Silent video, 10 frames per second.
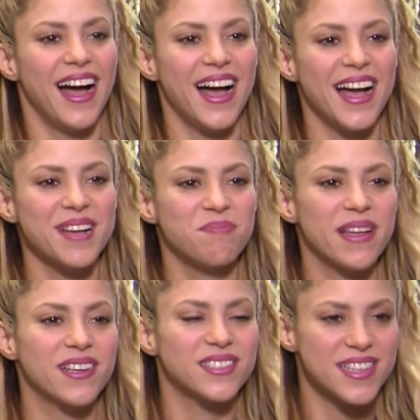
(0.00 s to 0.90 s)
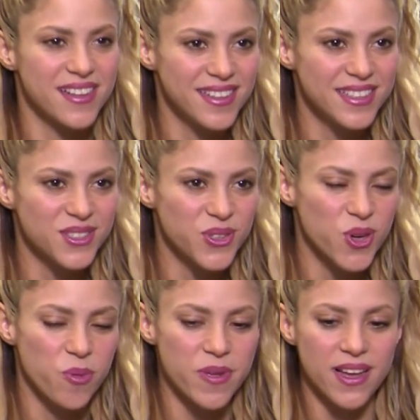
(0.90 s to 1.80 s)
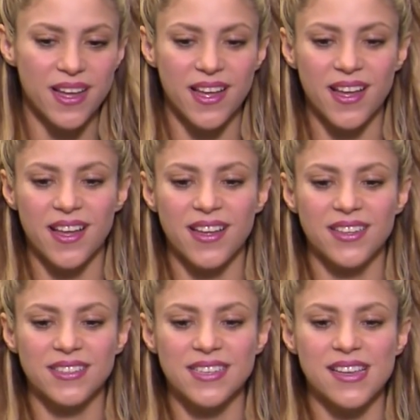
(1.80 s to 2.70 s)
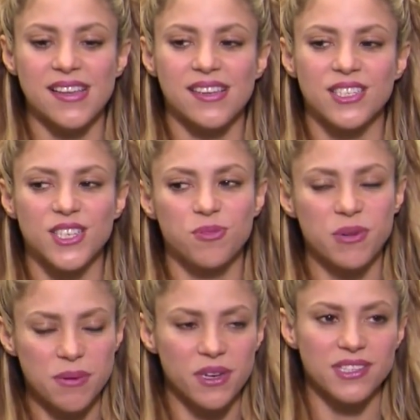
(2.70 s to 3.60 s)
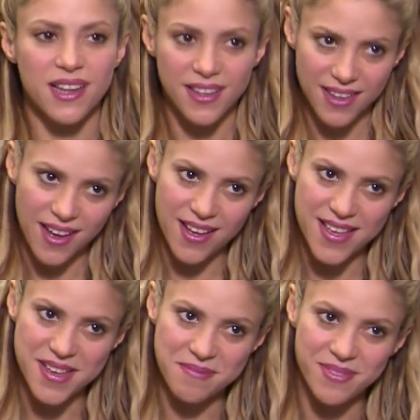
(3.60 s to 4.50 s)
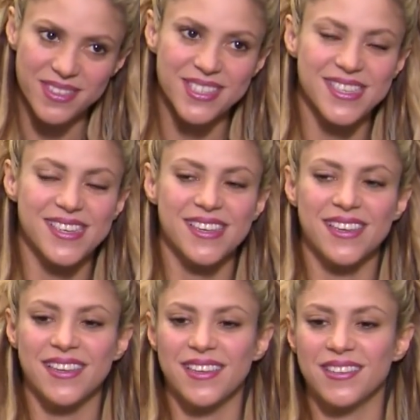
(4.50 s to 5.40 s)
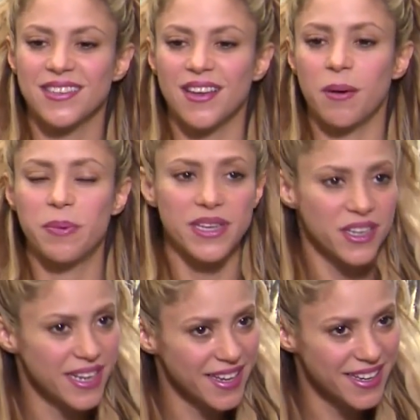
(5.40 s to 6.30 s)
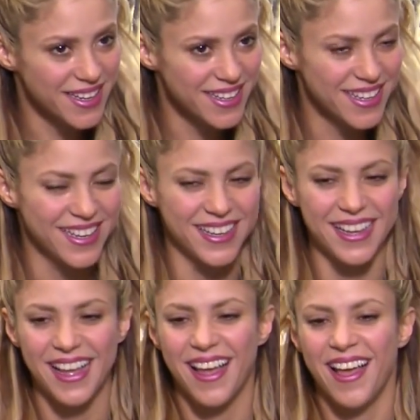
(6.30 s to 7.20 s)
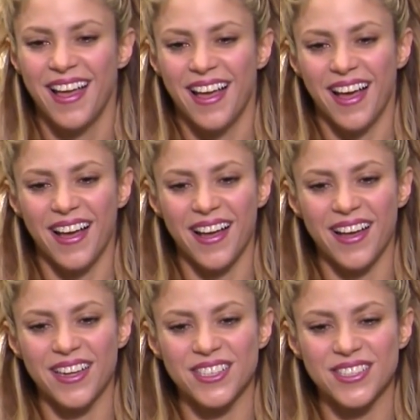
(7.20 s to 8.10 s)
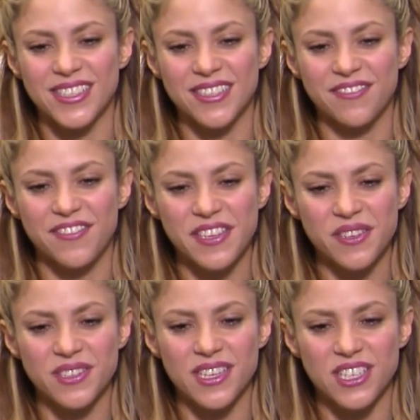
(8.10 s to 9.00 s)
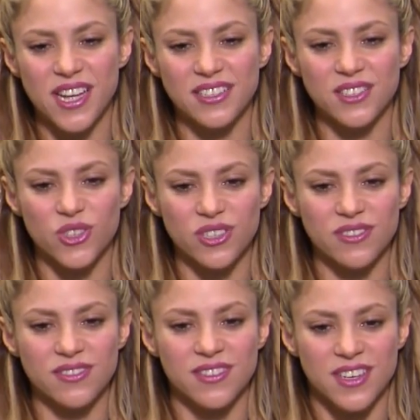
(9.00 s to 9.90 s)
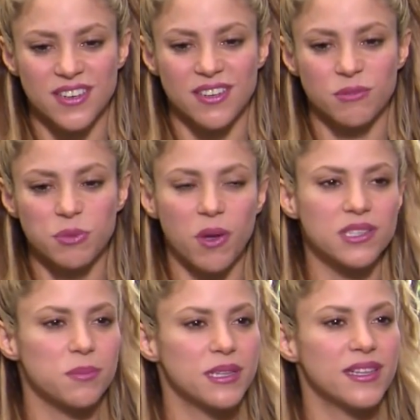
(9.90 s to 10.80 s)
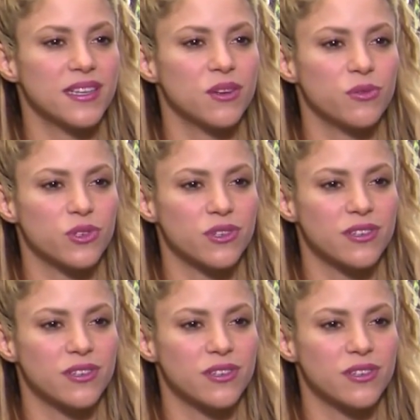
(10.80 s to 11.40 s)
I play Gazelle in Zootopia, and she's pretty much like I am. She is opinionated. She feels that she has a certain responsibility over